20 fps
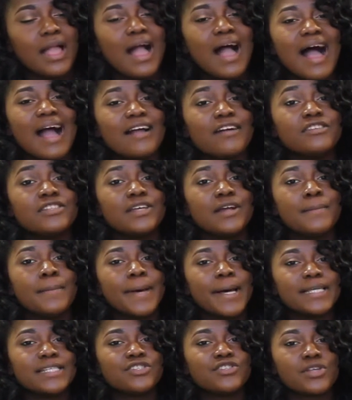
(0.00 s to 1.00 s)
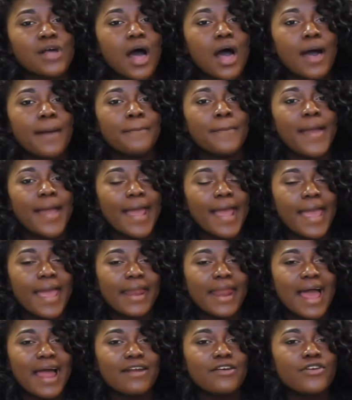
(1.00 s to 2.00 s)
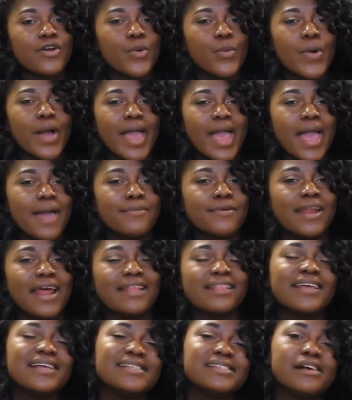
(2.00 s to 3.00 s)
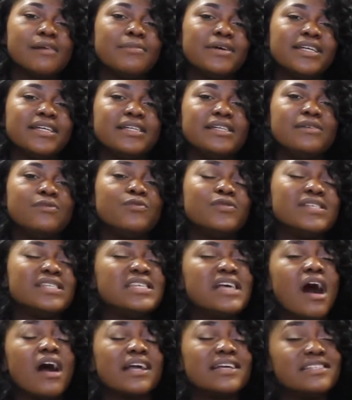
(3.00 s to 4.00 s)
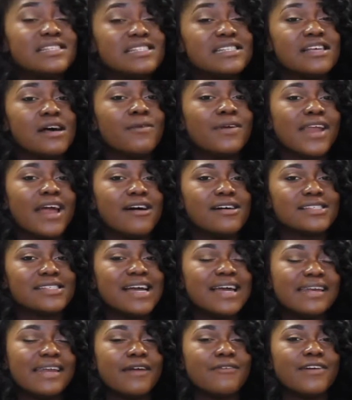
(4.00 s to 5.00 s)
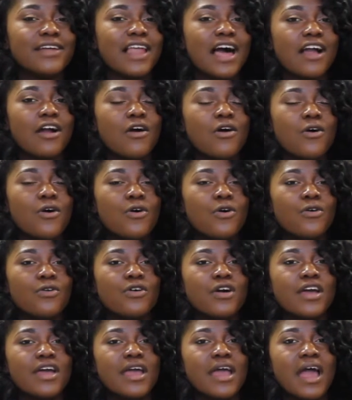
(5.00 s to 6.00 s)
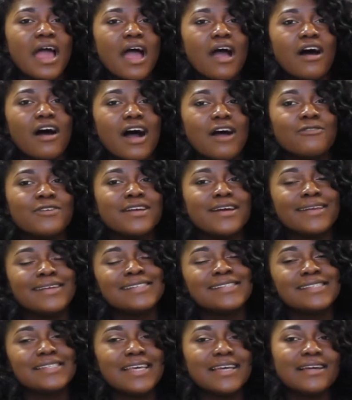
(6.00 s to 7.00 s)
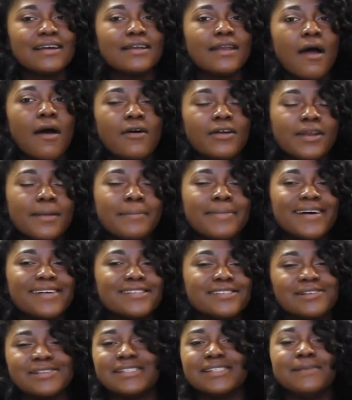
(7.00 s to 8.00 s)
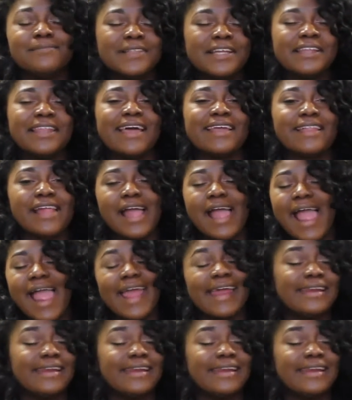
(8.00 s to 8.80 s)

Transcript: I go to a bus stop and I don't know what happened. I think somebody was talking to someone else and they were like, oh, are we gonna sing on the bus or something like that?